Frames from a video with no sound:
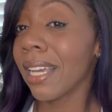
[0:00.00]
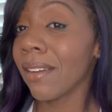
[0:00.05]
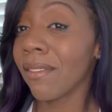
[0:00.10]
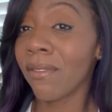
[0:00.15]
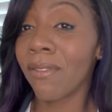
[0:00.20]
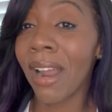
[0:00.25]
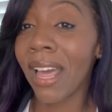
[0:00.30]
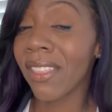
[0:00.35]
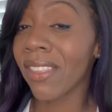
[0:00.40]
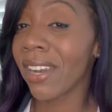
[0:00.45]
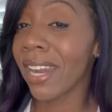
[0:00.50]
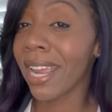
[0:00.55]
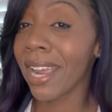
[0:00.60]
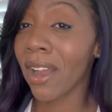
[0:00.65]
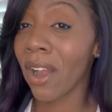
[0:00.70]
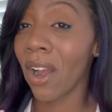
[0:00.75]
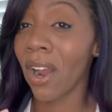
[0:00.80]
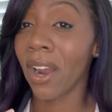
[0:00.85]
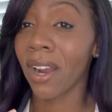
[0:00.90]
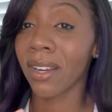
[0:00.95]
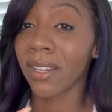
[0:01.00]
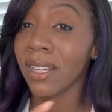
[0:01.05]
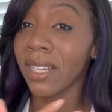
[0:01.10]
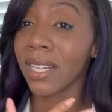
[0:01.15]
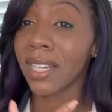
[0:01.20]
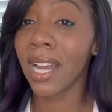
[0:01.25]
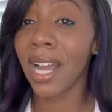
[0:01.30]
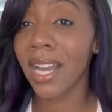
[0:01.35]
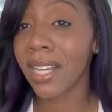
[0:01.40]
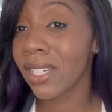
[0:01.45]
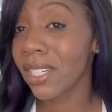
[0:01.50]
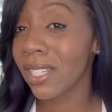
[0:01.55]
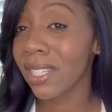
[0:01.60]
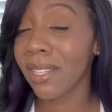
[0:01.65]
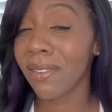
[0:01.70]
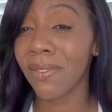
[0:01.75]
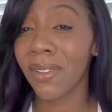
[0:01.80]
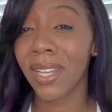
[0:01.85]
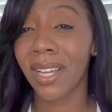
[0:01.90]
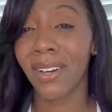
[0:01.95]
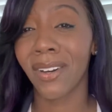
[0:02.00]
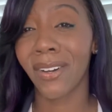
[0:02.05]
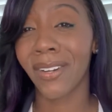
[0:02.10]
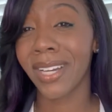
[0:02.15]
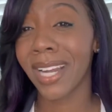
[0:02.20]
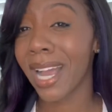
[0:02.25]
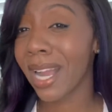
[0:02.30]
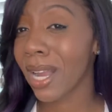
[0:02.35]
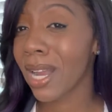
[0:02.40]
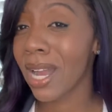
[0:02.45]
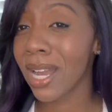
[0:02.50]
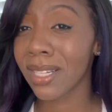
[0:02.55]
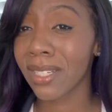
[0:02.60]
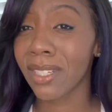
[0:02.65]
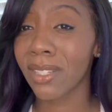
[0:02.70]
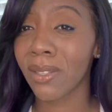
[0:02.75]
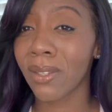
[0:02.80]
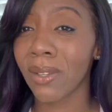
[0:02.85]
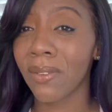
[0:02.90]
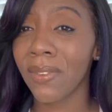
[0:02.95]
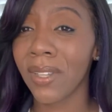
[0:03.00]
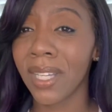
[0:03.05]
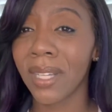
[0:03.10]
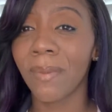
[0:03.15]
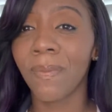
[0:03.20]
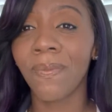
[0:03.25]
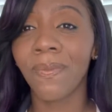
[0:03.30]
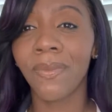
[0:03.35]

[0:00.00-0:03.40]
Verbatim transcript: whether they are conscious of it or not conscious of it,